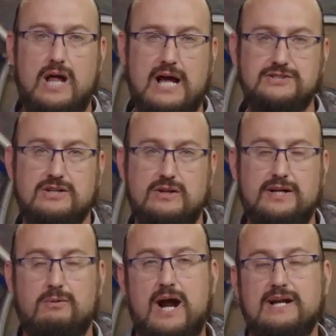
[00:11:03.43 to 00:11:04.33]

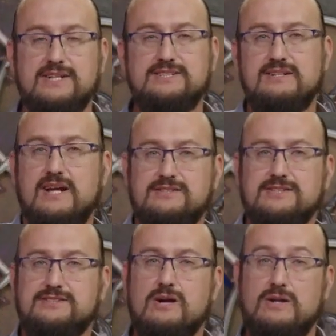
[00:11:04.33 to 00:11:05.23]
logically, right? It doesn't
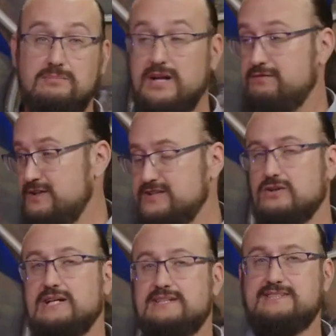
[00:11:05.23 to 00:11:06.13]
necessarily mean
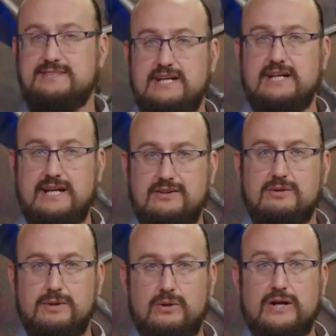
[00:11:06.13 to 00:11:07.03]
physically it's sitting in
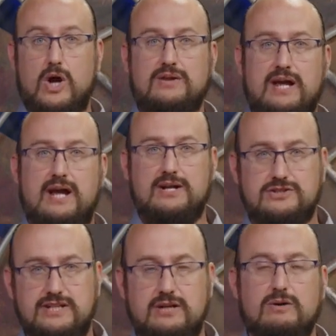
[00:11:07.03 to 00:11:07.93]
the building on the
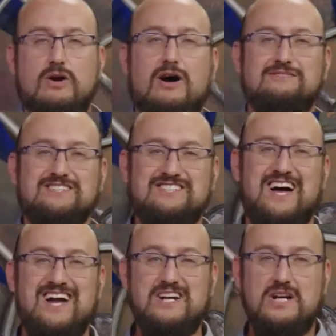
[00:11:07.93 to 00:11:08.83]
edge, teetering off the
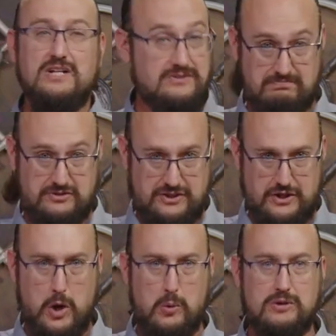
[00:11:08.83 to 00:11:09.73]
side
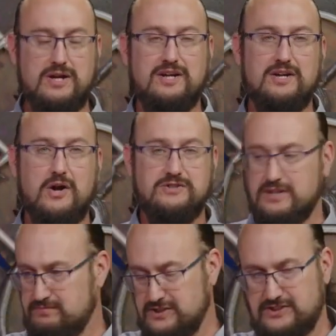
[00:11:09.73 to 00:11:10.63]

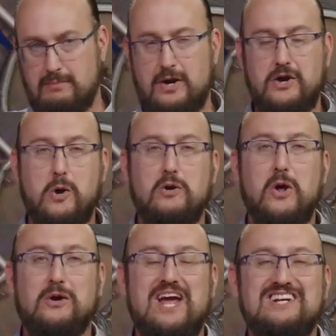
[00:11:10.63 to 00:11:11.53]
to some unknown
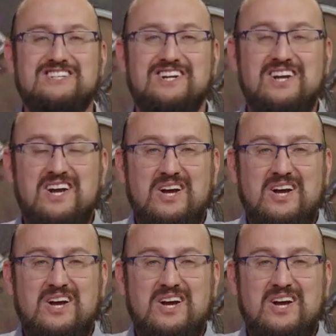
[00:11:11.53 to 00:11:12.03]
location.